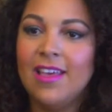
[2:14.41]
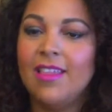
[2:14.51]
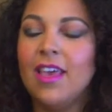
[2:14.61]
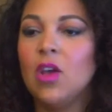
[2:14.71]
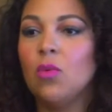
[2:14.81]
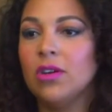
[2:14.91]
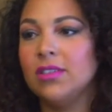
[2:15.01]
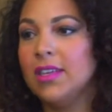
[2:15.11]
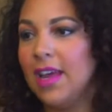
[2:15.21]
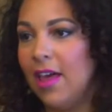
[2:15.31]
they can work
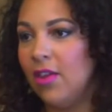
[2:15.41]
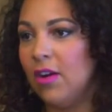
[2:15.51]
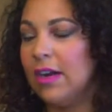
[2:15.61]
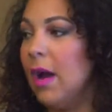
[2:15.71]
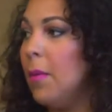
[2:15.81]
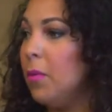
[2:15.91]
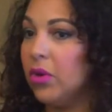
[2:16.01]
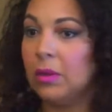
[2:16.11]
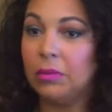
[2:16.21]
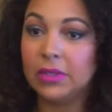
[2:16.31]
together and come up
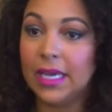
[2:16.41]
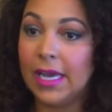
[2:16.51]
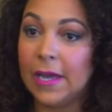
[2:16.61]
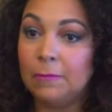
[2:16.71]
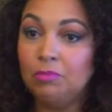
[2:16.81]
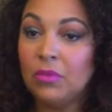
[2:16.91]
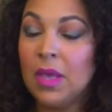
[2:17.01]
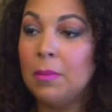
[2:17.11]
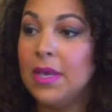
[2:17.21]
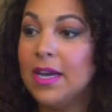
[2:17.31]
with a plan.
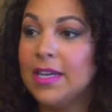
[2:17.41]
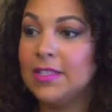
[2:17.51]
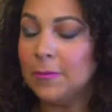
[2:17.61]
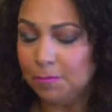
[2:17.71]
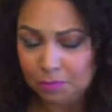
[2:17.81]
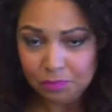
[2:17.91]
Because